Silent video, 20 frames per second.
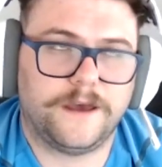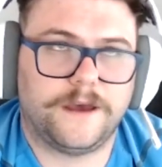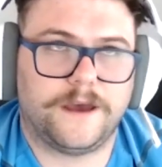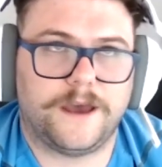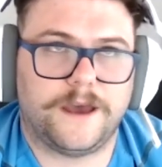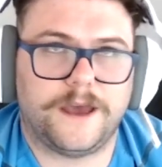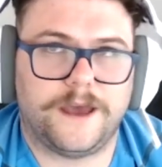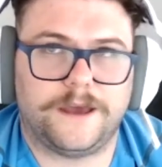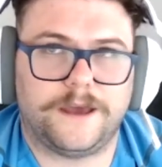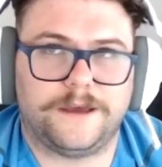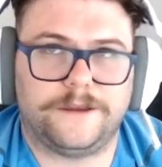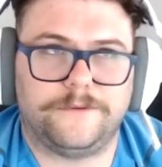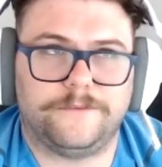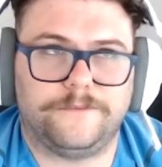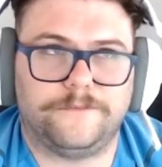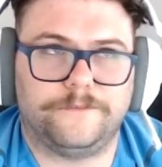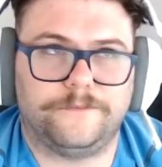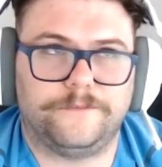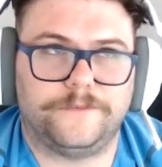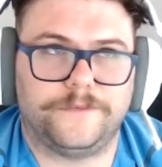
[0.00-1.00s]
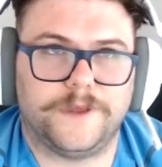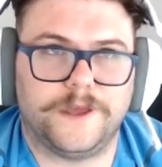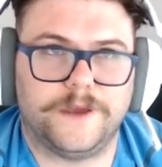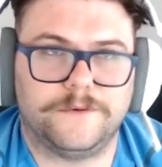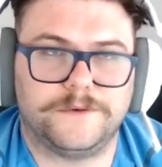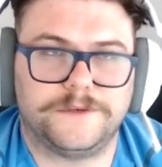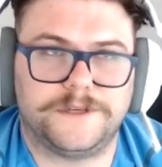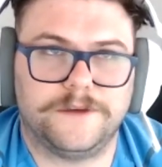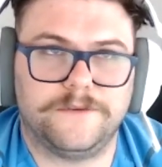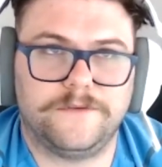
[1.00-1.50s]
And it
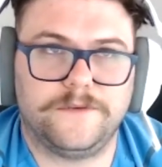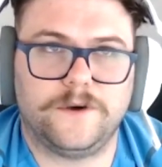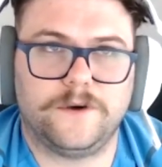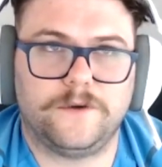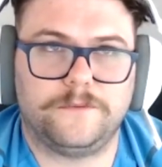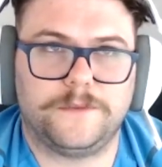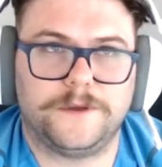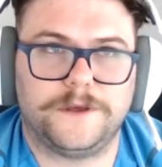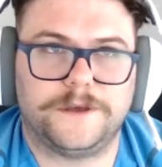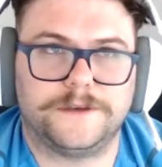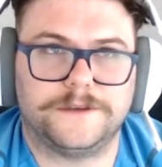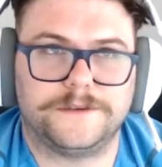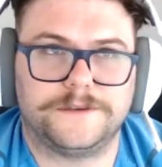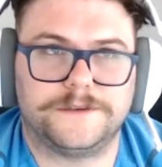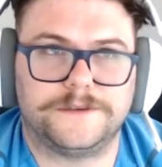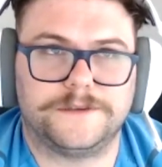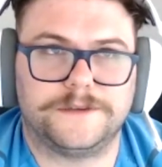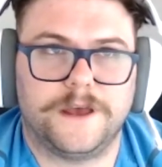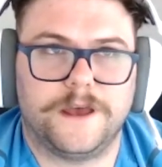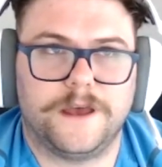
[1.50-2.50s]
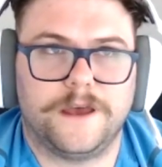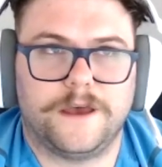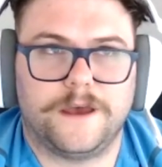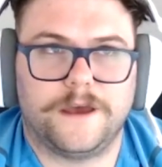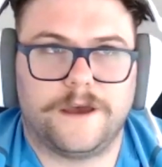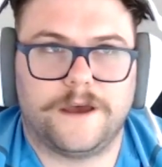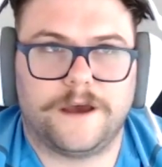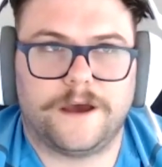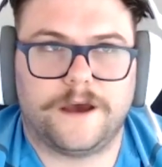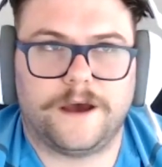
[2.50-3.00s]
was difficult because
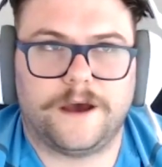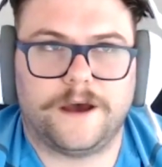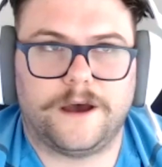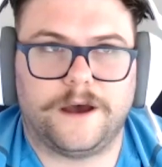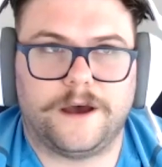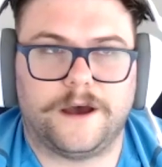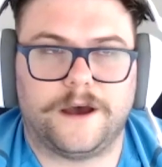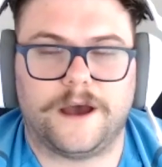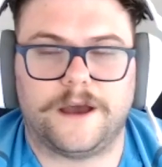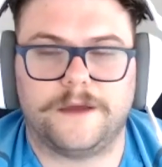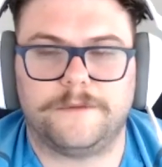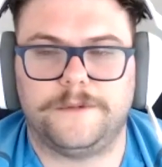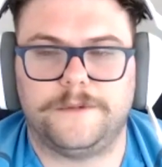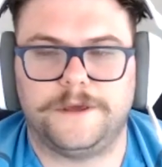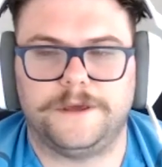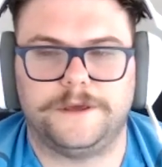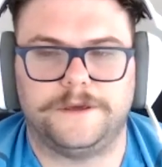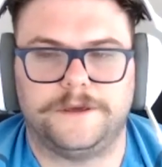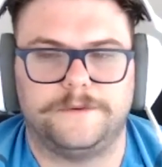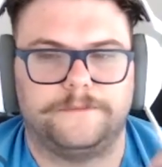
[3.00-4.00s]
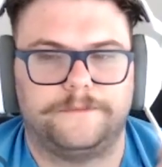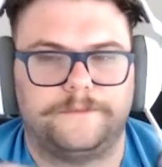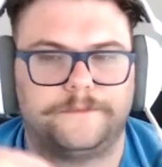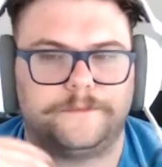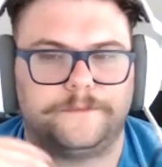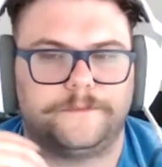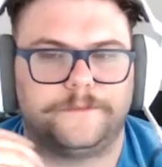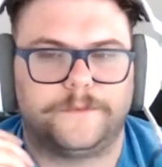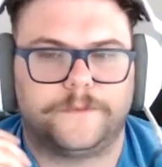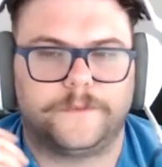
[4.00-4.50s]
uh, I'd be
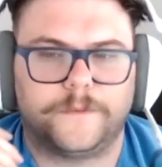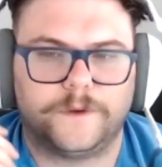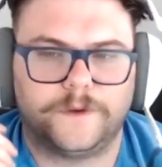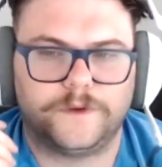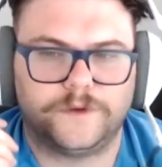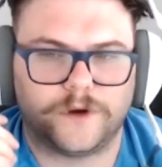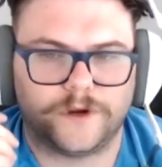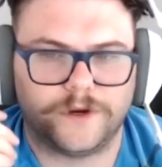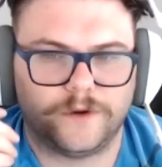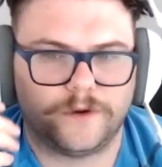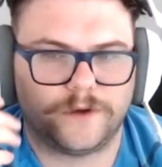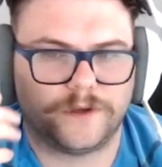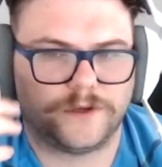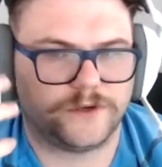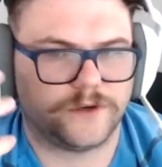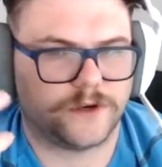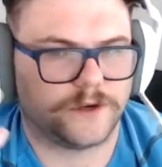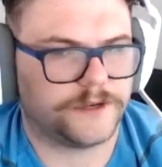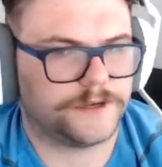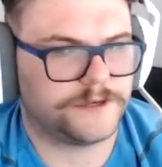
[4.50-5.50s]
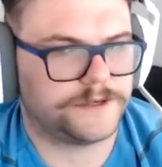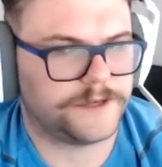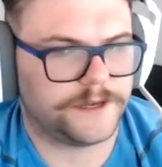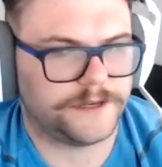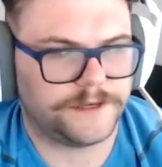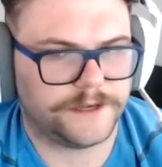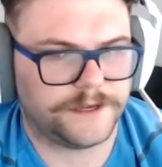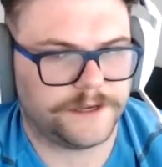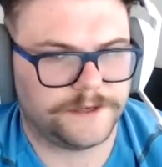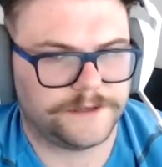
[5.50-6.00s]
trying to construct a
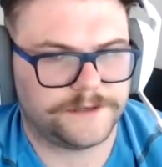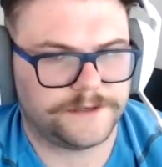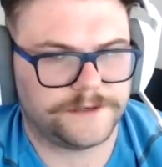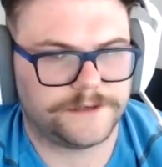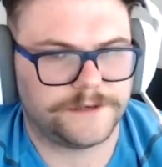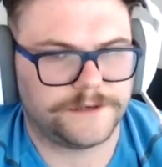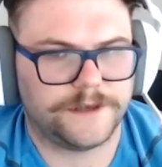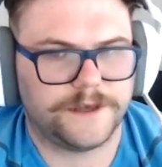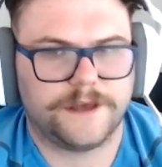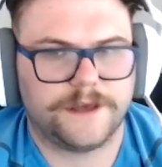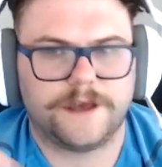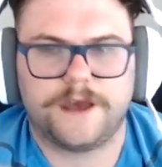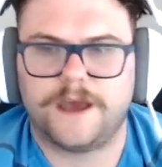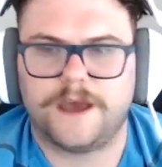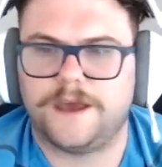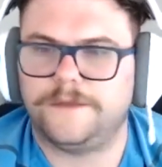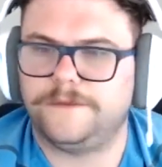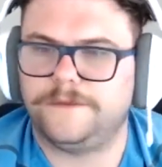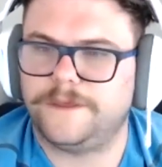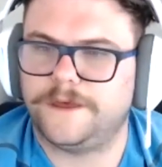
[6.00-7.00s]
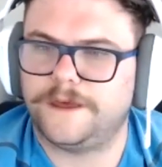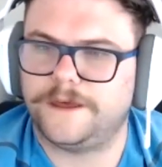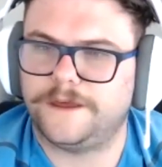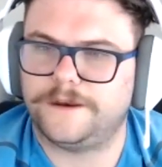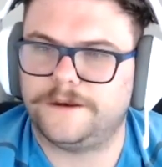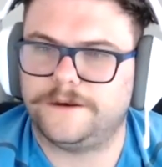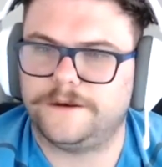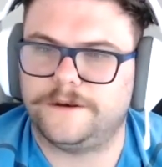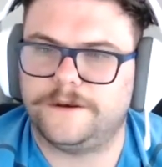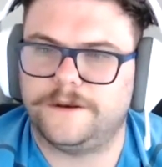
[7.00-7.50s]
sentence, and
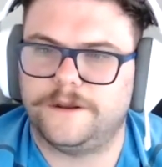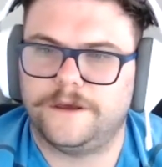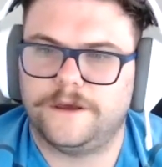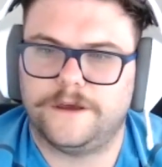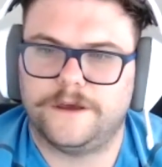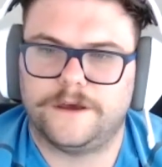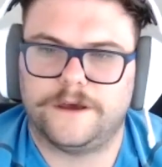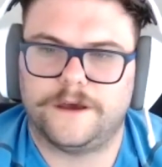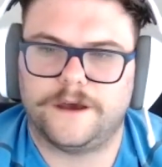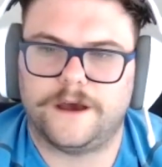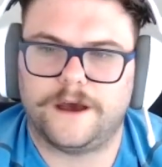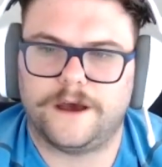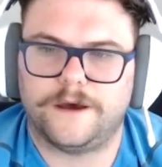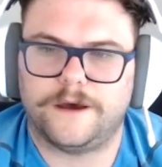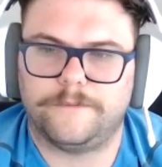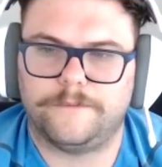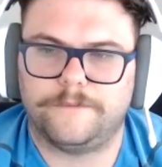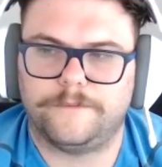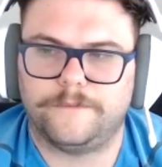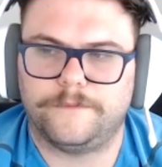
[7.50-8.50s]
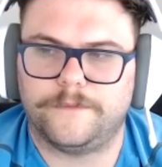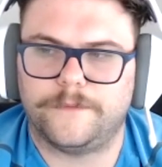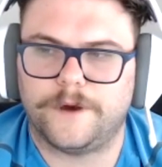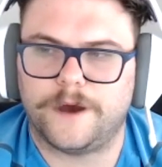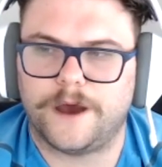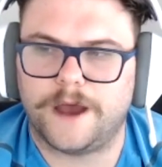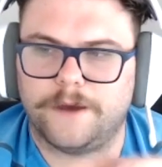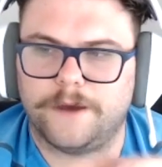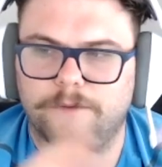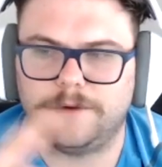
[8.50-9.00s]
then um,
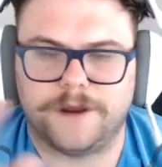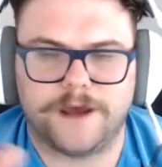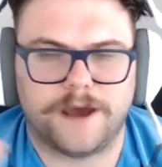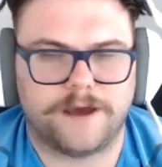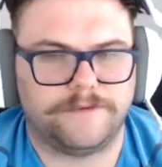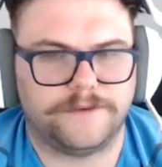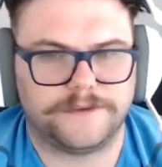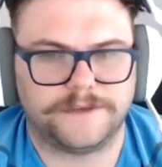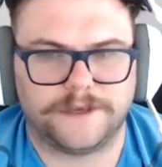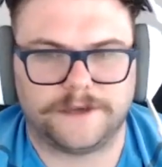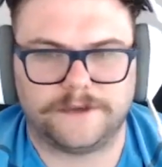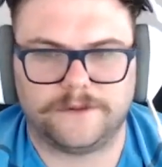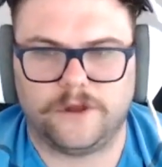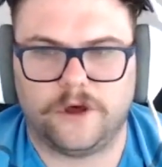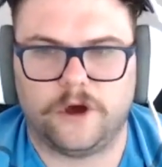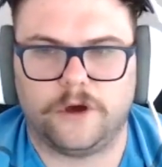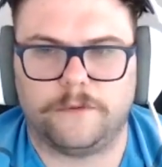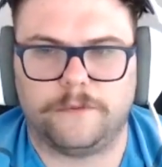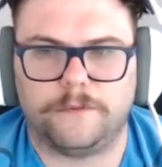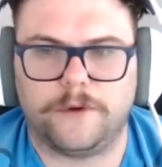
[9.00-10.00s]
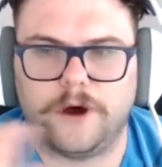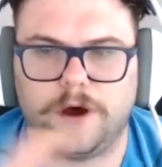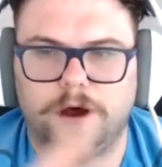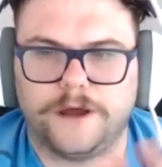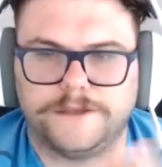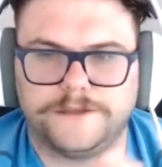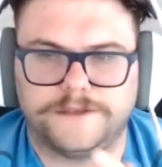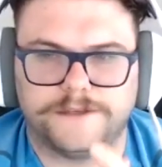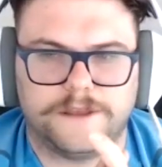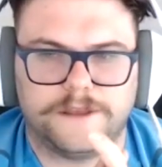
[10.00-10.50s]
I would have this like long
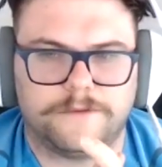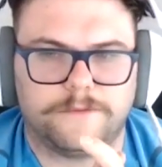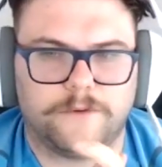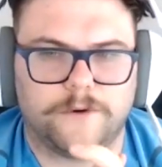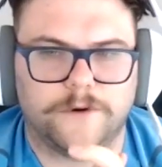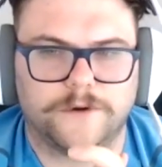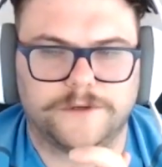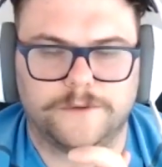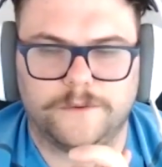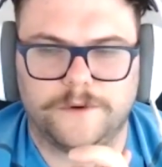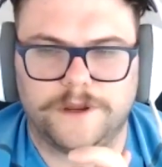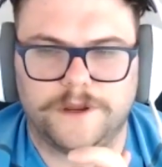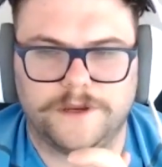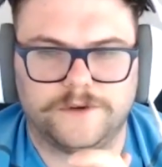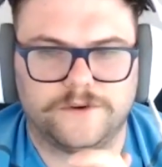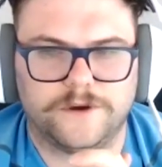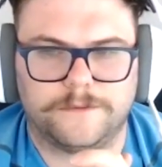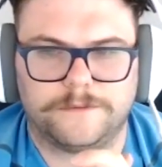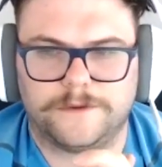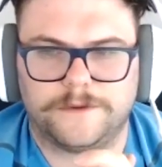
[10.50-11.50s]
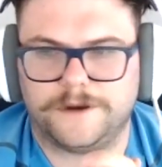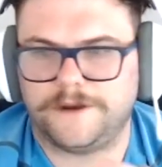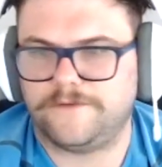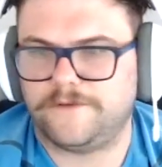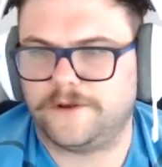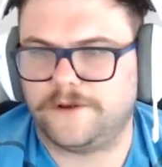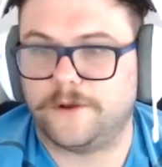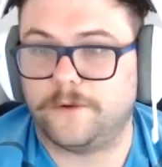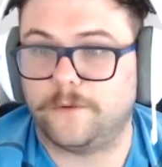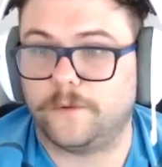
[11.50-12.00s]
pause, and the person would interrupt and
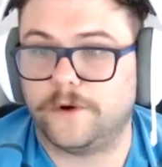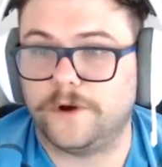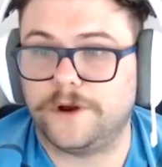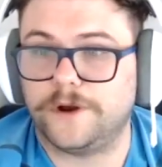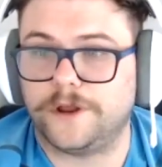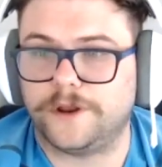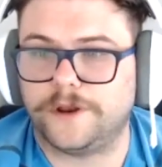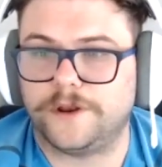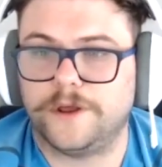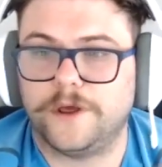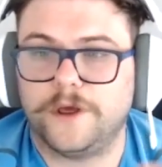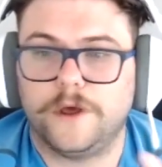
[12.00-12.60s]
never get a word in.